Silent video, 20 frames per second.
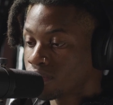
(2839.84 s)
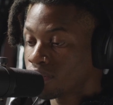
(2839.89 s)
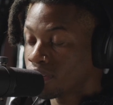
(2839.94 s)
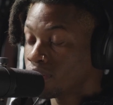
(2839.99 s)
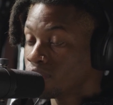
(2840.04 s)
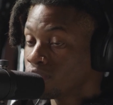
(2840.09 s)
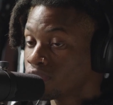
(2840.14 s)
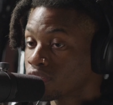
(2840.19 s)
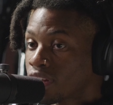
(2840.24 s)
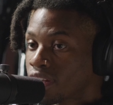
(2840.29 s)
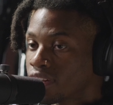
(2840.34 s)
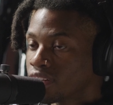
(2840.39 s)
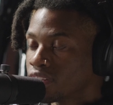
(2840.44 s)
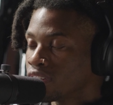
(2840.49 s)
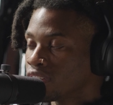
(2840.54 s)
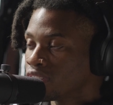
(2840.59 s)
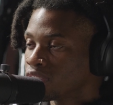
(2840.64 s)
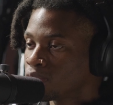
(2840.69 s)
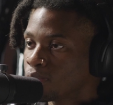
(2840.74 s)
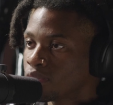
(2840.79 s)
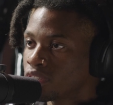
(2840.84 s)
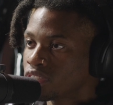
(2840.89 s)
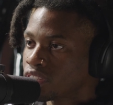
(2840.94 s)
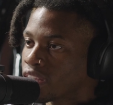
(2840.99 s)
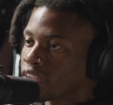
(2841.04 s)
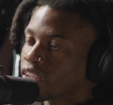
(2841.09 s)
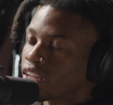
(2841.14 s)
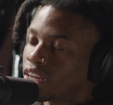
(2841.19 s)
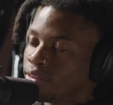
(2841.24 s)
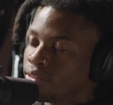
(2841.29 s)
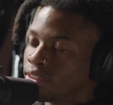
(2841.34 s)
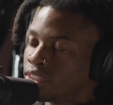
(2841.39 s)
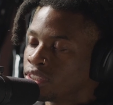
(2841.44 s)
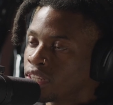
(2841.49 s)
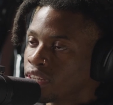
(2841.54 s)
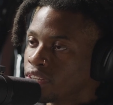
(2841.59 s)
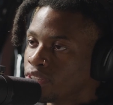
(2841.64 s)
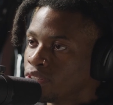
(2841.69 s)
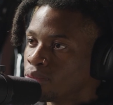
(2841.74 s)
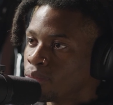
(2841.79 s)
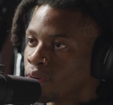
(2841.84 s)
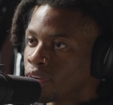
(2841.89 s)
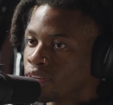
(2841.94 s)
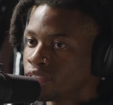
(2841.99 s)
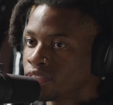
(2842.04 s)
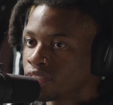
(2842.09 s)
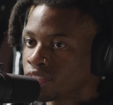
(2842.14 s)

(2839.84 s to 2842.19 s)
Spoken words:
It was like the experience I can't even tell you about.